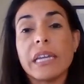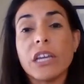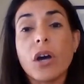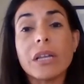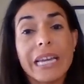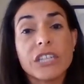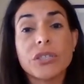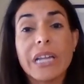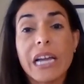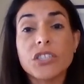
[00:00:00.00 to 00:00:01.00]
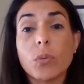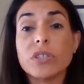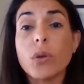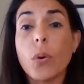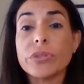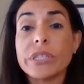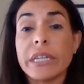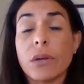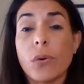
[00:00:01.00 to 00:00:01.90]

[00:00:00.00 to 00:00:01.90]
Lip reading: any collection action was halted